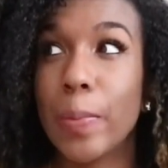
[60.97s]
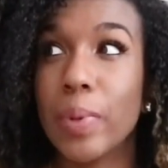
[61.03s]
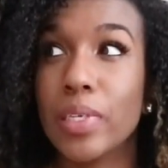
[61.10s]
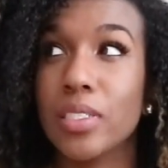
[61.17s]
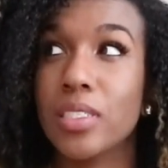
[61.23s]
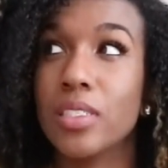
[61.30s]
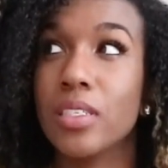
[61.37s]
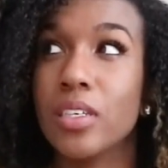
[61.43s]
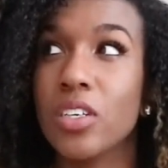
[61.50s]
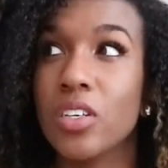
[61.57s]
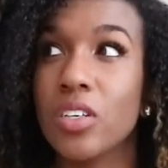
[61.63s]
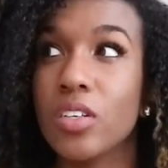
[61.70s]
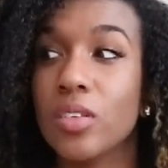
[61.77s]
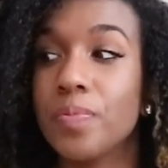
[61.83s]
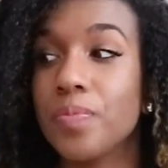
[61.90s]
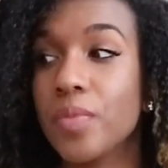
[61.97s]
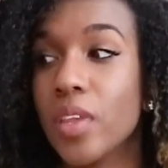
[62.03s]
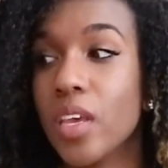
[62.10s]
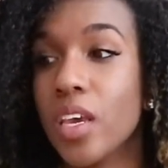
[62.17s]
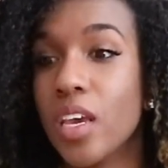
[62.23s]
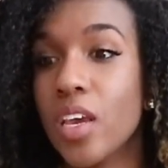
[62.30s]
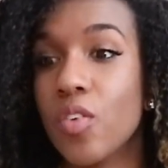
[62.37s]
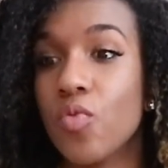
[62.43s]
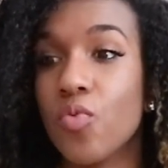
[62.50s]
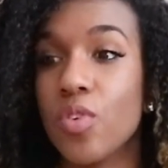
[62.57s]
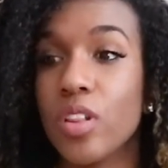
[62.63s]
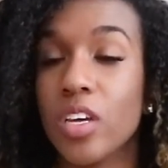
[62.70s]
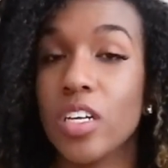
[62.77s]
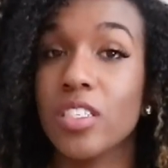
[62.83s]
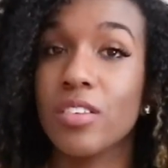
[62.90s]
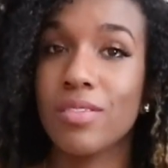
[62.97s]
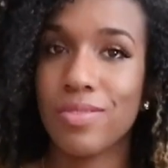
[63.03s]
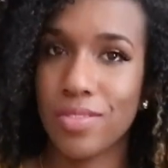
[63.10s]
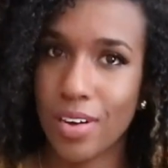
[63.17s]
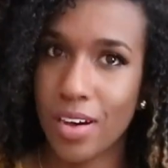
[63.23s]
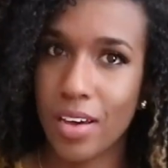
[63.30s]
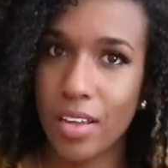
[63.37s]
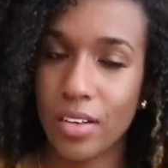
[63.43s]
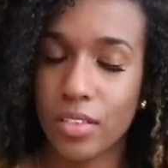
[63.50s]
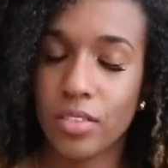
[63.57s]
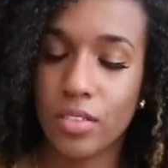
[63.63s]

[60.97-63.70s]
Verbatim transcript: but still really defined,